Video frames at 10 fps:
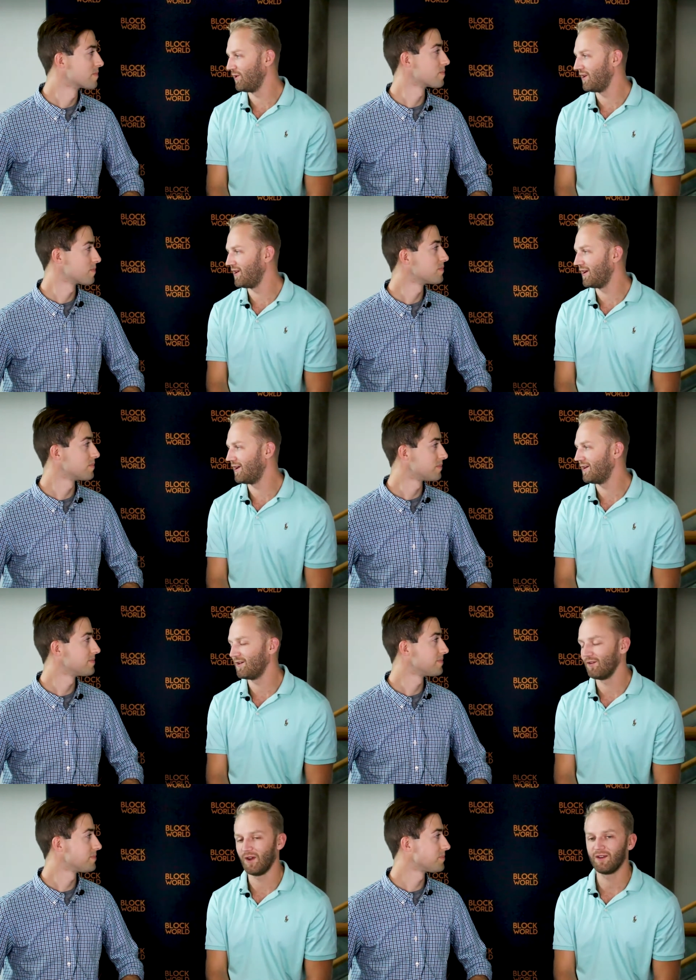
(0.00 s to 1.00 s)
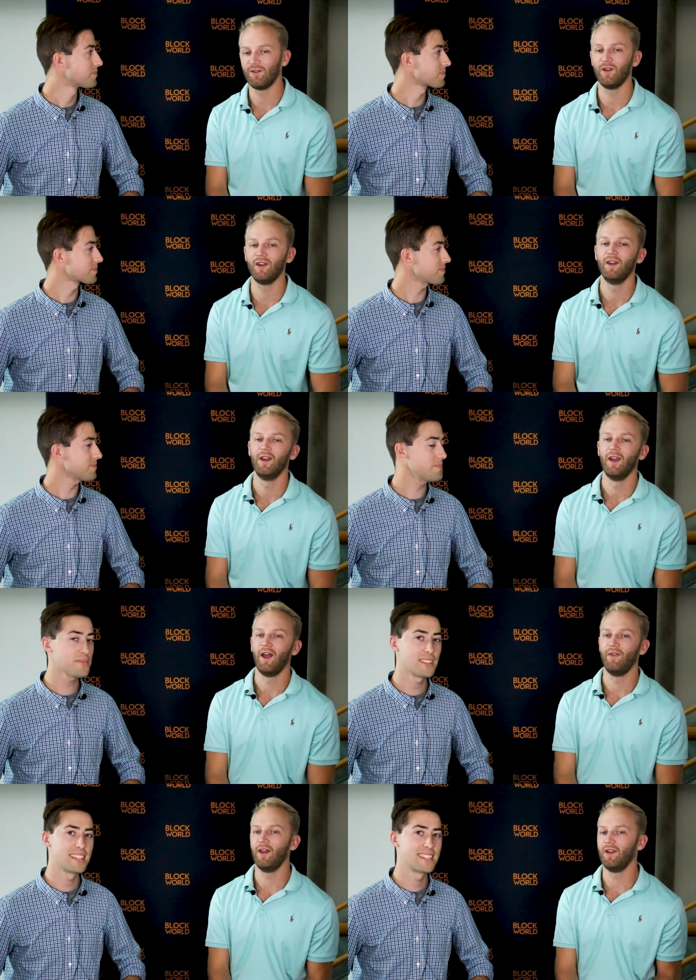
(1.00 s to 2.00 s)
Speaker 1: really uh, effectively.
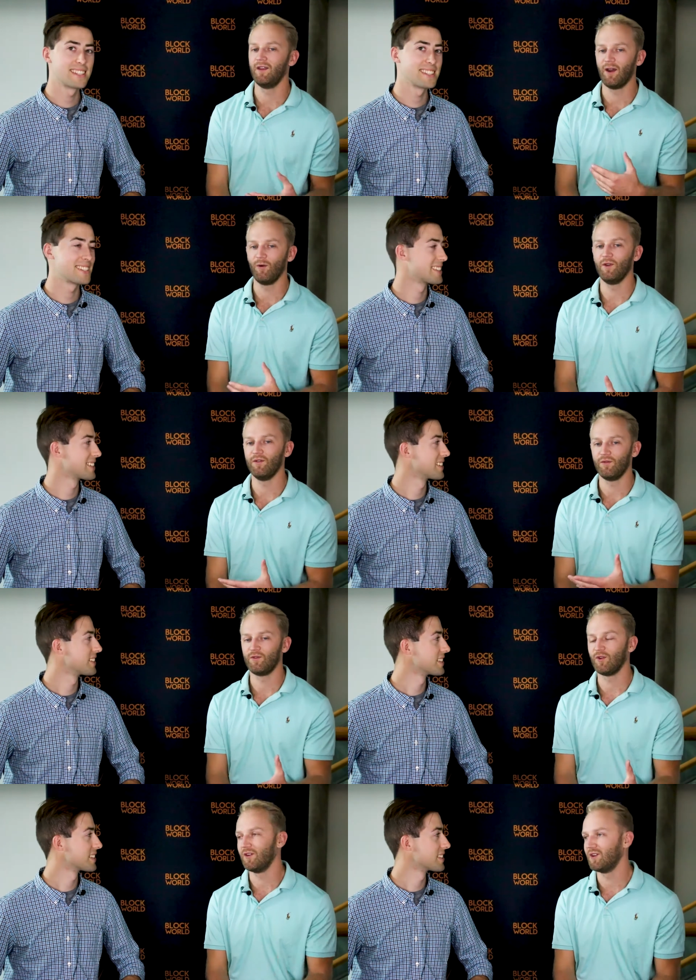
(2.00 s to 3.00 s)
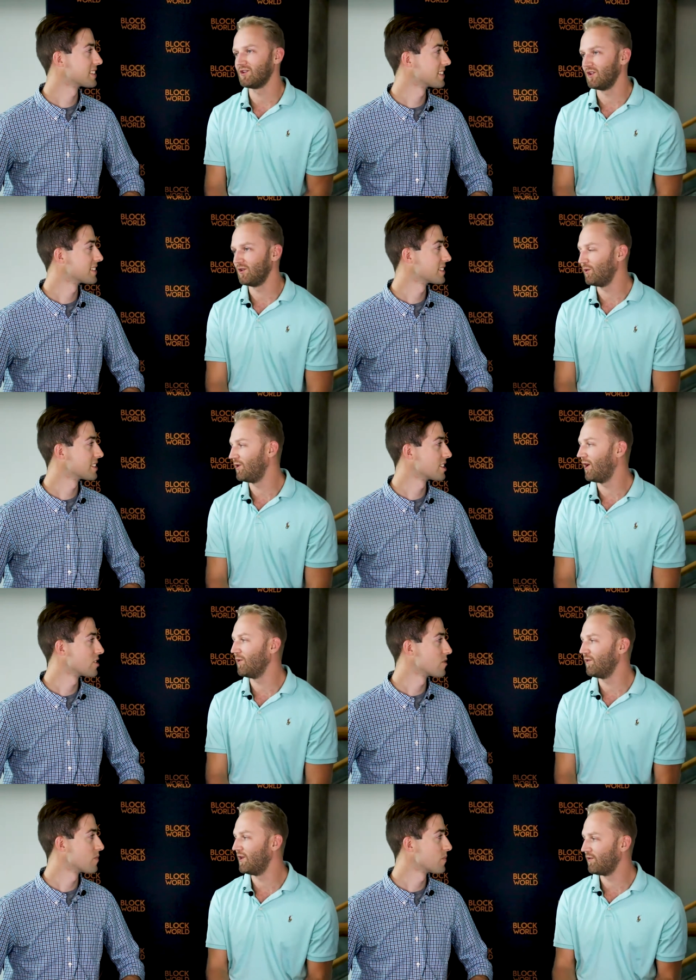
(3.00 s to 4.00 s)
And then now we've transitioned into a
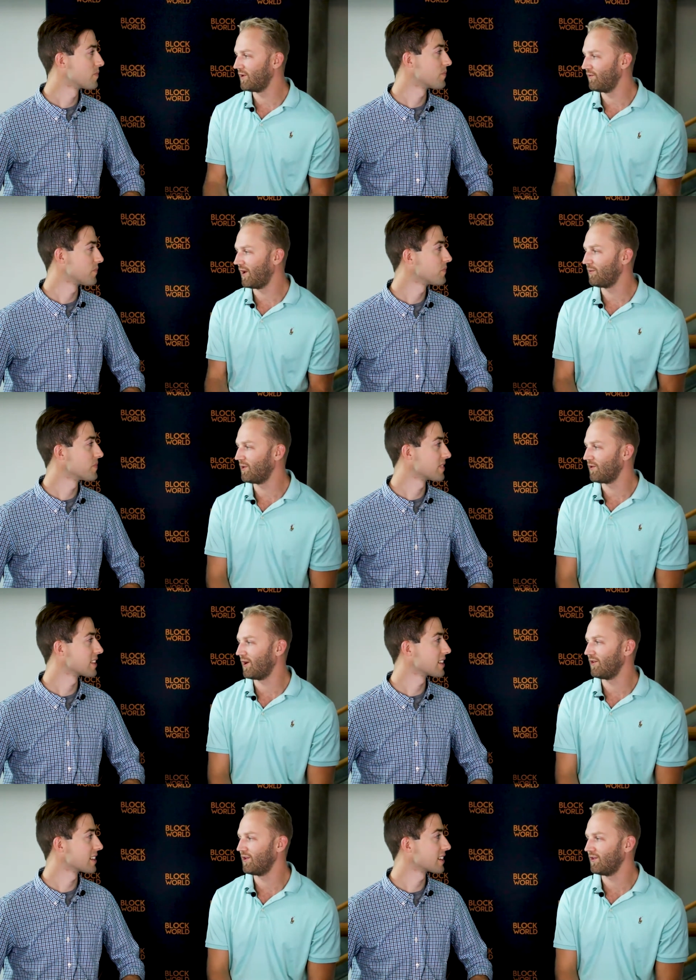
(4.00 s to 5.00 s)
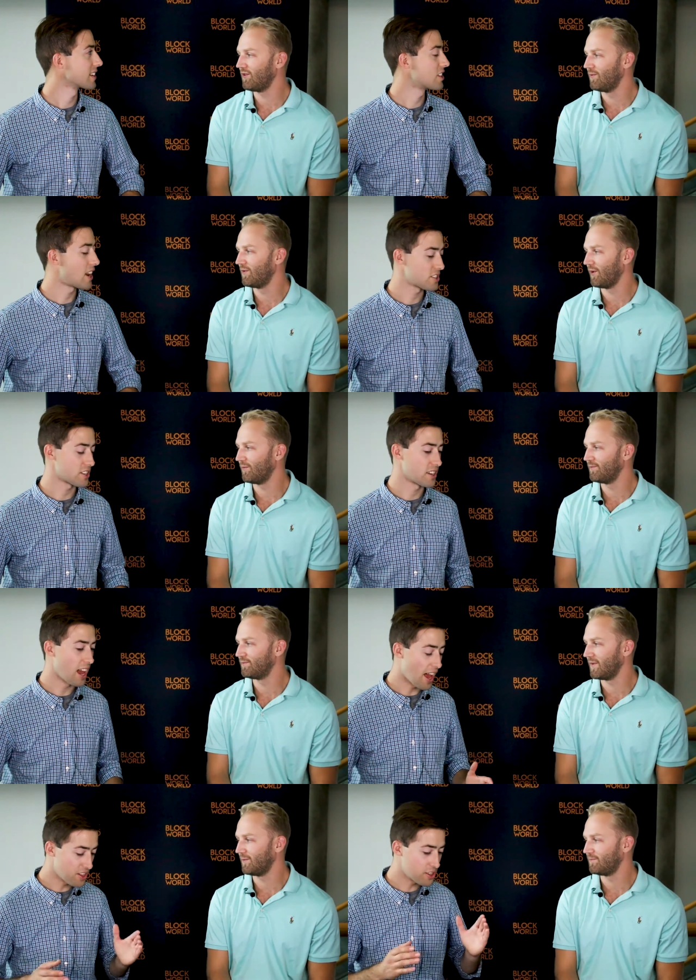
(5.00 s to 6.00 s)
number of different investment strategies. Gotcha. So.
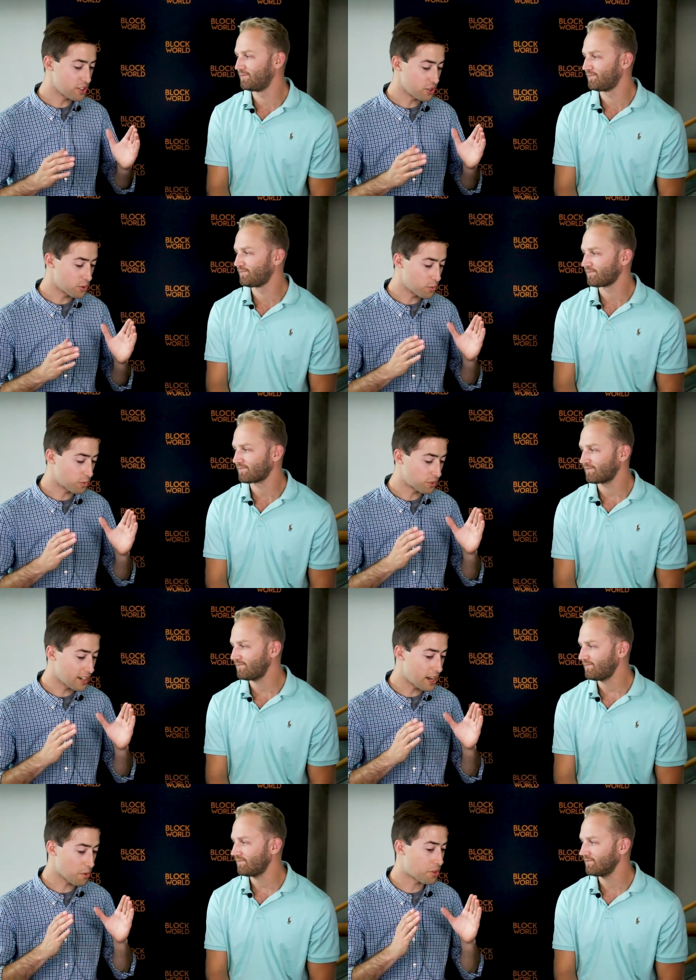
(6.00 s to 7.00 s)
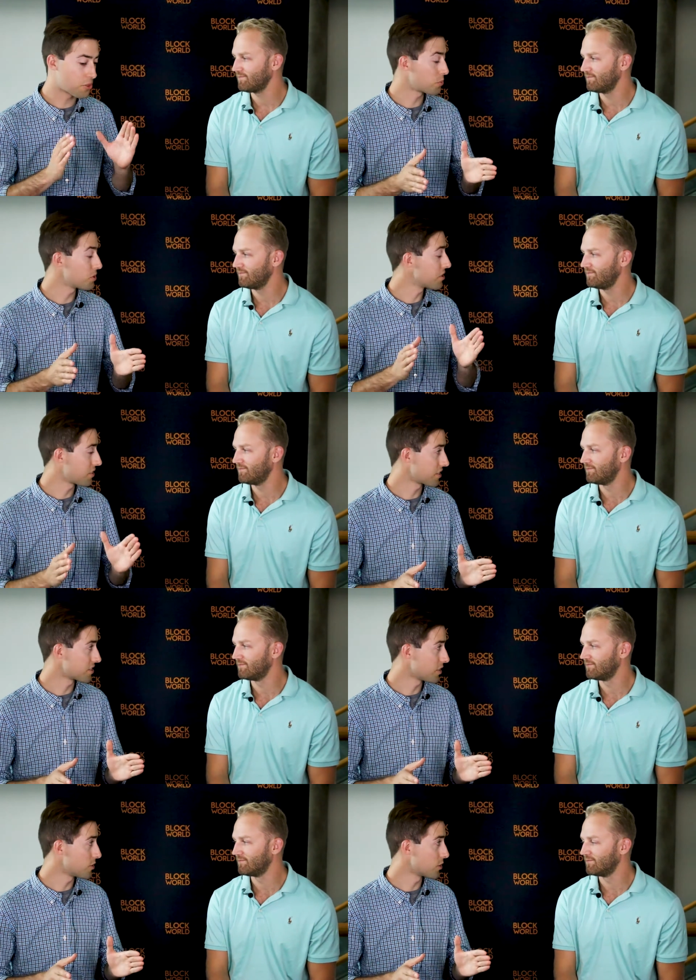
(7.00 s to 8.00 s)
And
Speaker 2: then you laid out three things
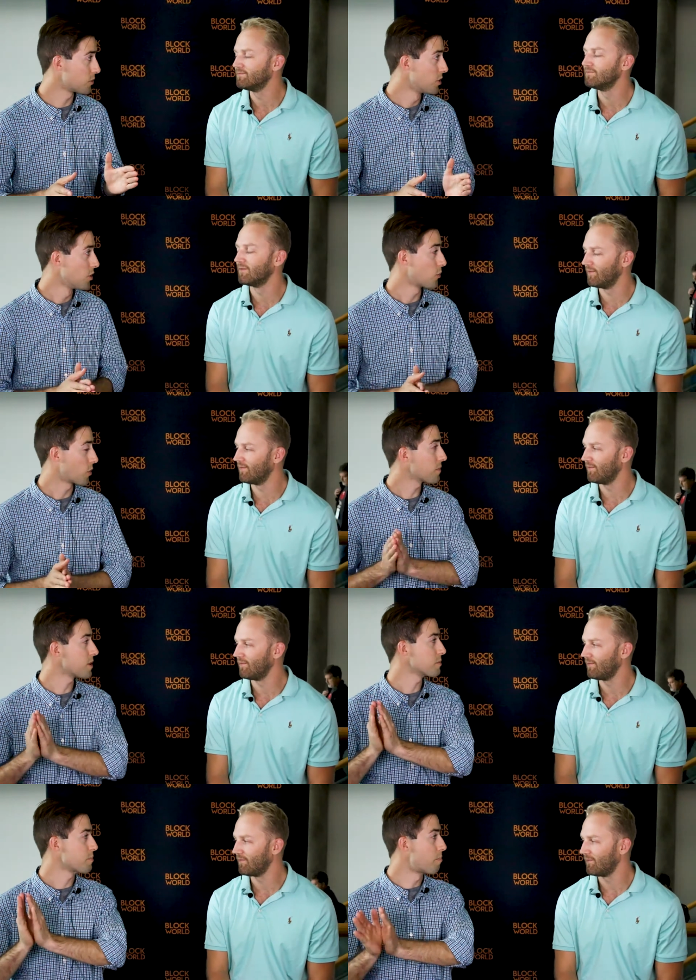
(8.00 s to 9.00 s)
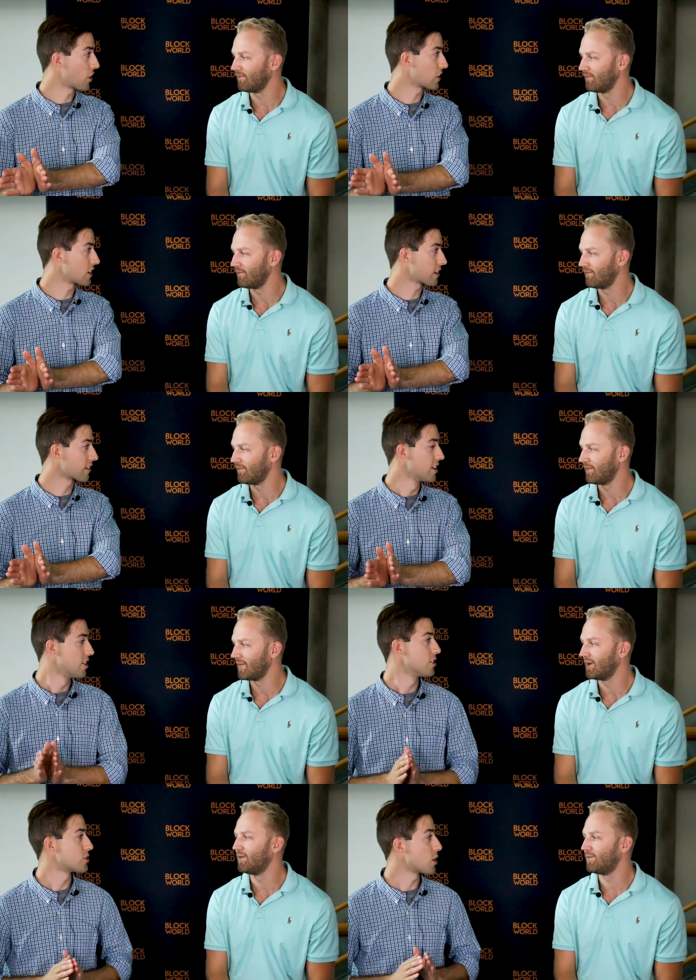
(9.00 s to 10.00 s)
that you do. Mm -hmm. One of them is marketing.
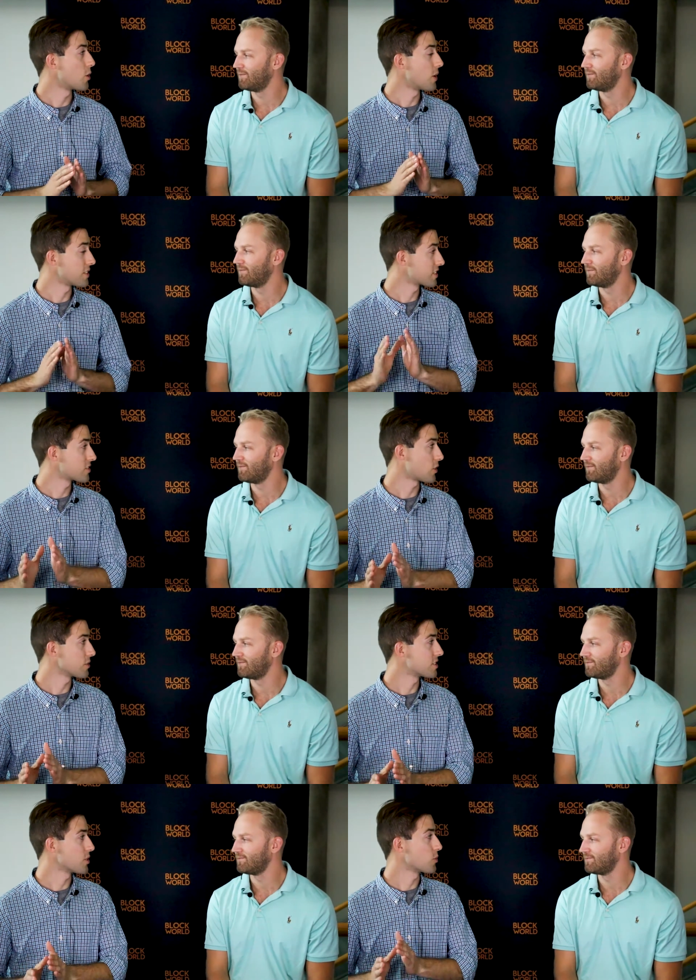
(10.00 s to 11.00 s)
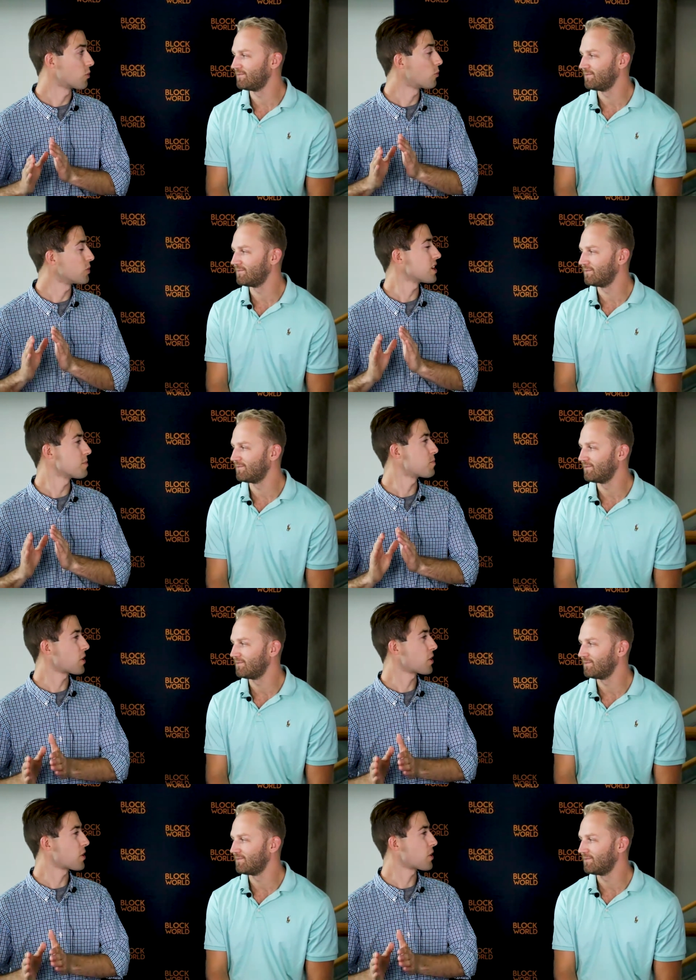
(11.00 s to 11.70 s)
So as a consultancy,
Speaker 1: what type of